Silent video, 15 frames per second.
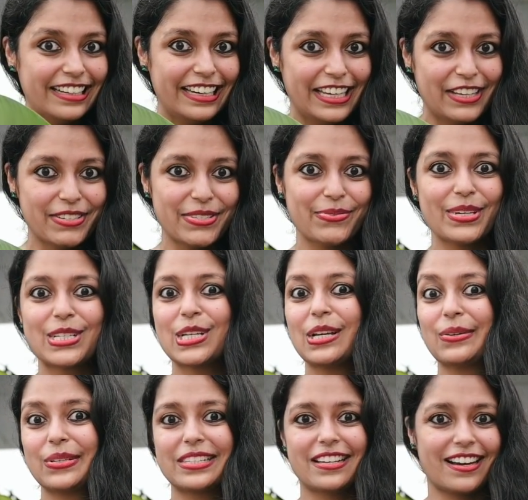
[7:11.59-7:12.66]
leaves which he
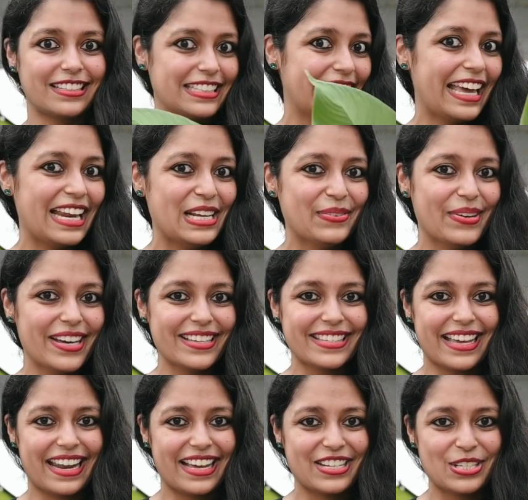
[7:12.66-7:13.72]
was cutting anyways,
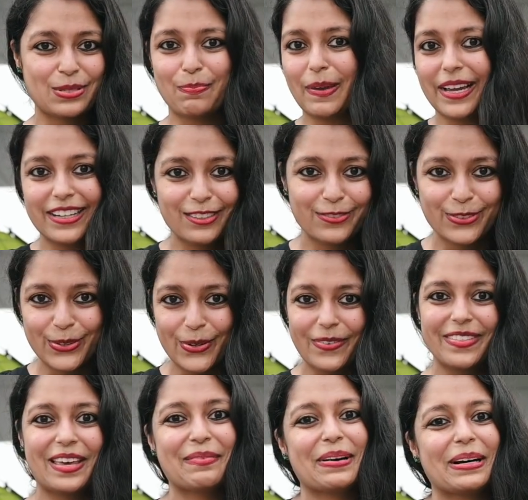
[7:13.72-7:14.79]
and I just picked a few
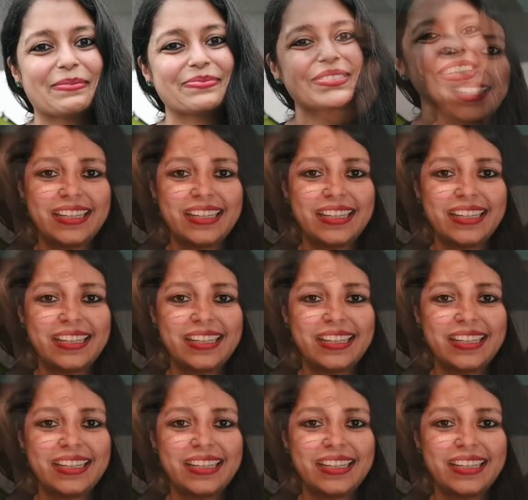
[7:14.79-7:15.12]
of them up.